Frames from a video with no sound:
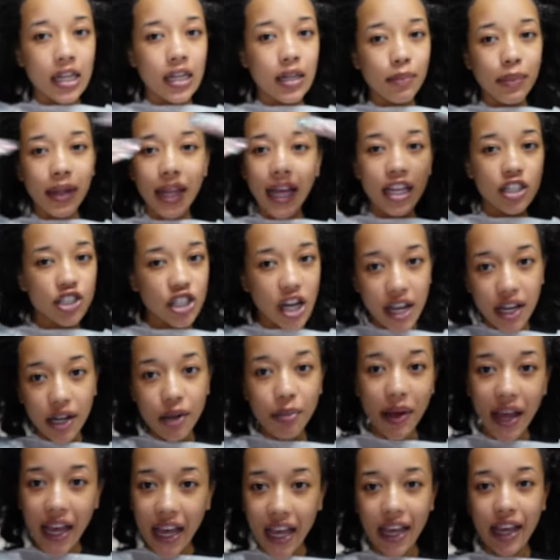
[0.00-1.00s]
black China
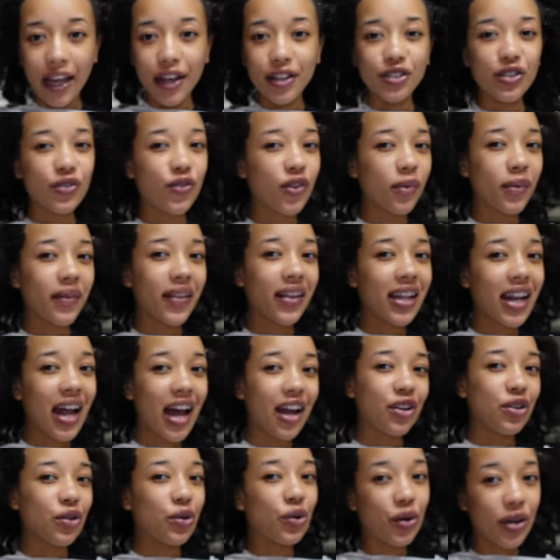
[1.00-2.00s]
bangs. You feel me? They're
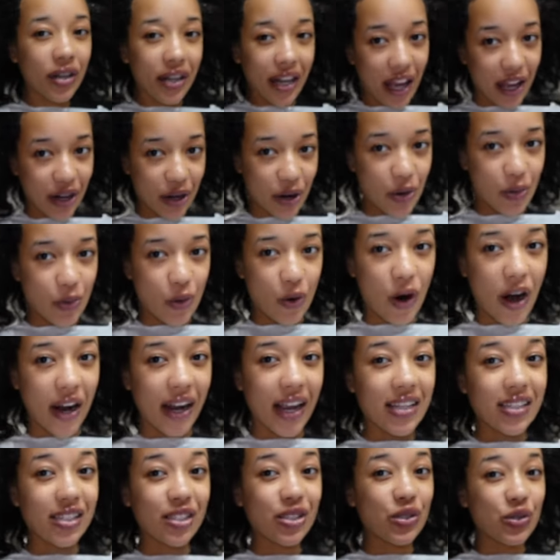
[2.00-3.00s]
not doing that no more. I
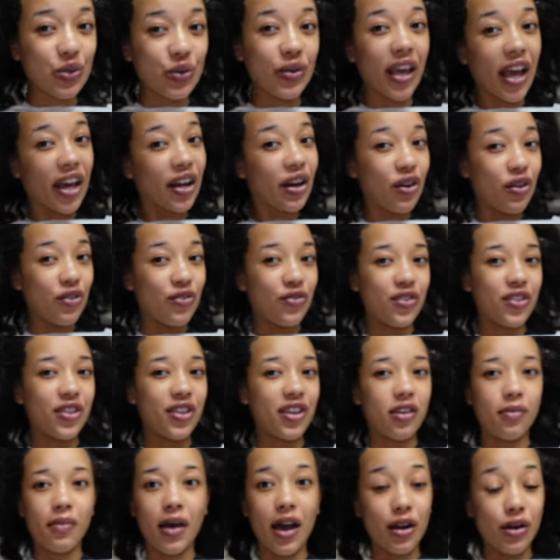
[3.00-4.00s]
guess it's too ghetto for
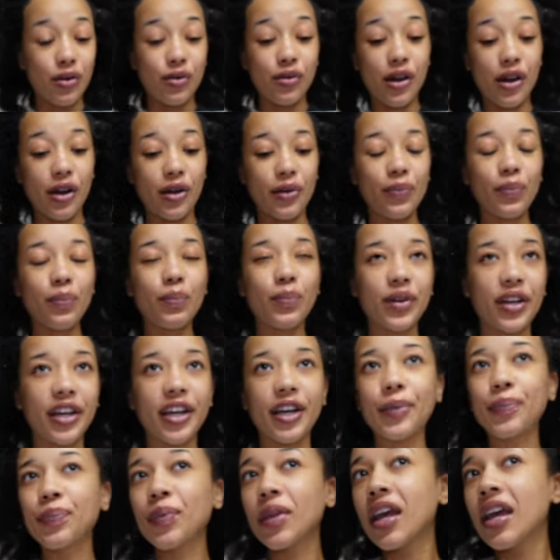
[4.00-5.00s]
them. I don't know.
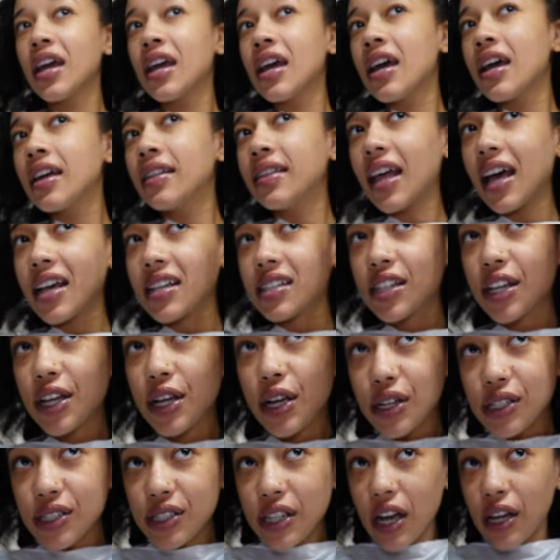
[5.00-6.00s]
But that's the
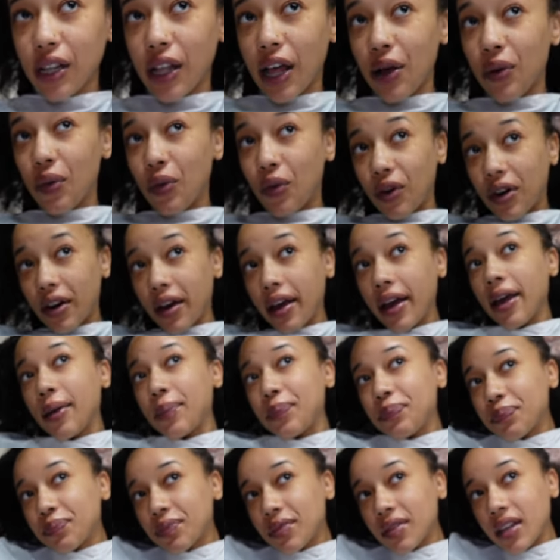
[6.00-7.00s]
hairstyle I
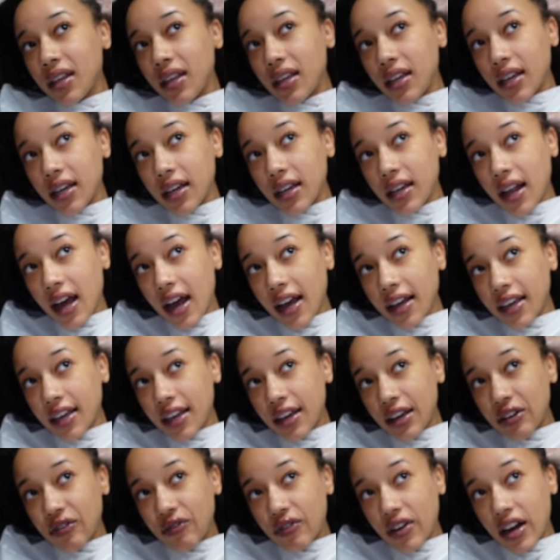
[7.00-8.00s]
want, and I
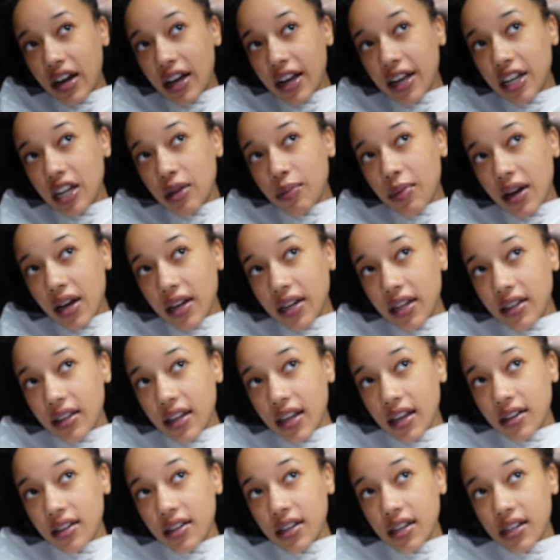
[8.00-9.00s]
can't find anybody
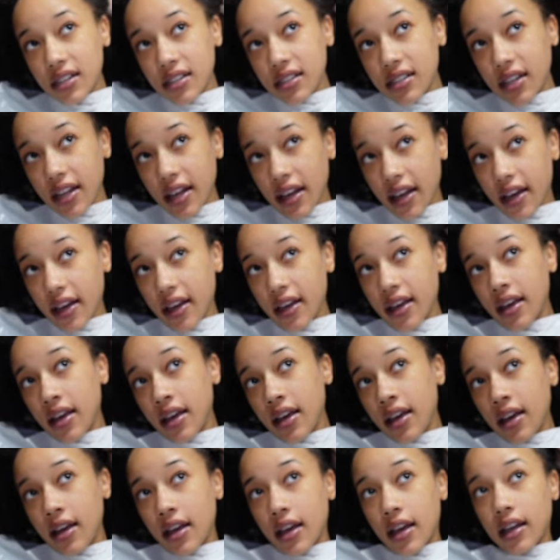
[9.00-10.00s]
that does that.
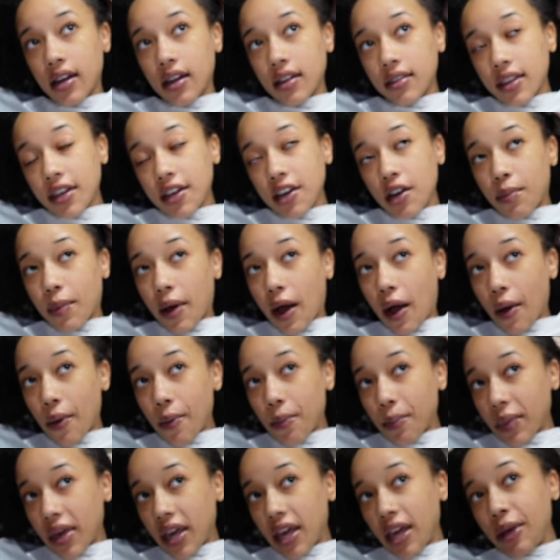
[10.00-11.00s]
And the thing
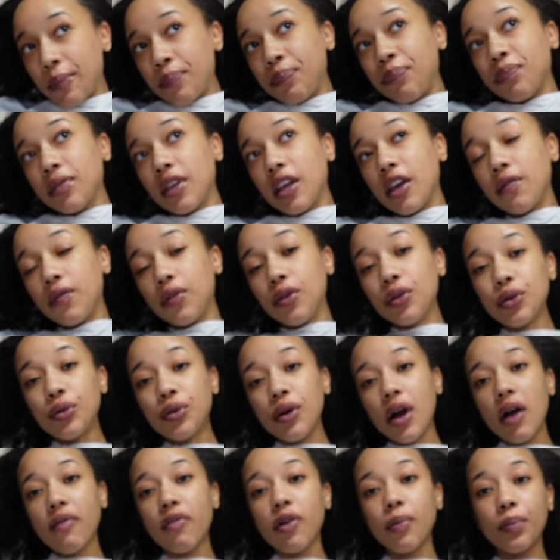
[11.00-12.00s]
about me, if you
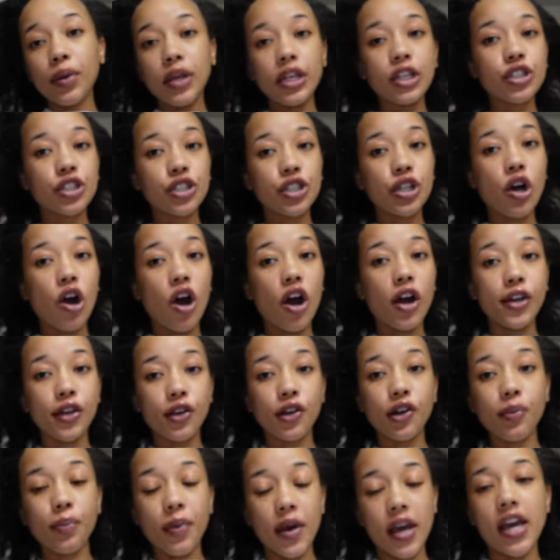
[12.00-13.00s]
don't have a picture on
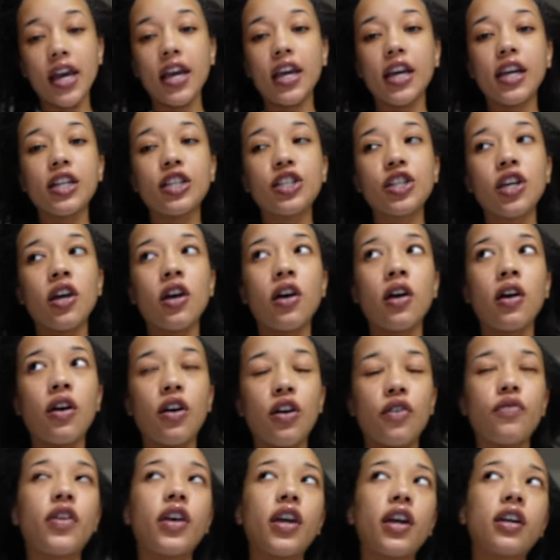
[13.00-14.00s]
your page
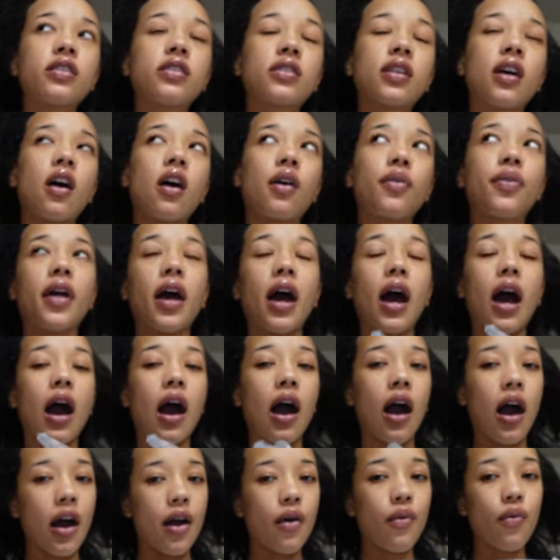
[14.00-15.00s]
of the hairstyle that
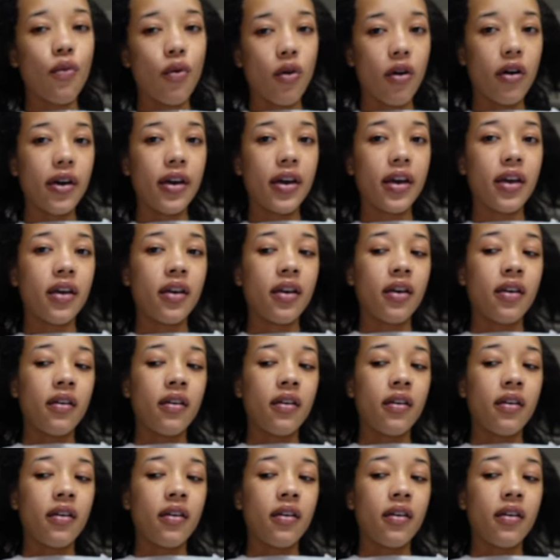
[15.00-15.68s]
I want,